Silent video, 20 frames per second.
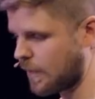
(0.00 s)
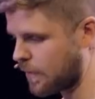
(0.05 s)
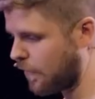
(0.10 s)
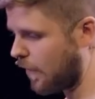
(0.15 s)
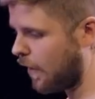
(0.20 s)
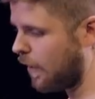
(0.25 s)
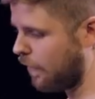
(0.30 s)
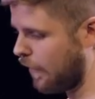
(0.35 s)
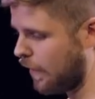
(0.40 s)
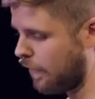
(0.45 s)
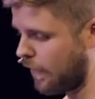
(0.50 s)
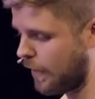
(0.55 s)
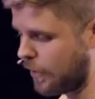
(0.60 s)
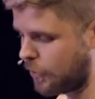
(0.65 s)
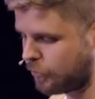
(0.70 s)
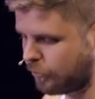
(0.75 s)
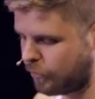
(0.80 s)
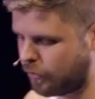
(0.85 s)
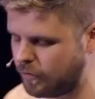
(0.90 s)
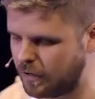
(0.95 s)
that's very, very, very
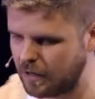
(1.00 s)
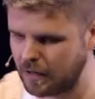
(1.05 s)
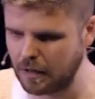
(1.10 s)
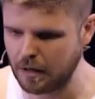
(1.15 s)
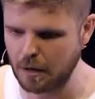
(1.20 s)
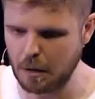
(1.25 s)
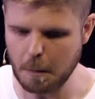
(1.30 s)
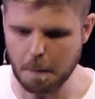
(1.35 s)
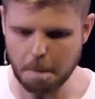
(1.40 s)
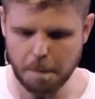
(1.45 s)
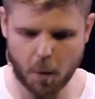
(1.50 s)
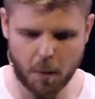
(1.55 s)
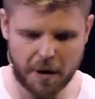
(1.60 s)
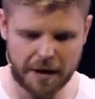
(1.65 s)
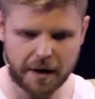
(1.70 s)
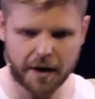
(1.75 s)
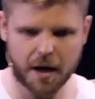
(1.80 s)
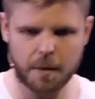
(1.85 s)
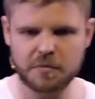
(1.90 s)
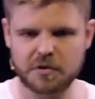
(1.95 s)
true. But
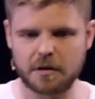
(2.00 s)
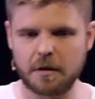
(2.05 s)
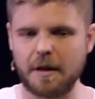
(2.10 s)
when it comes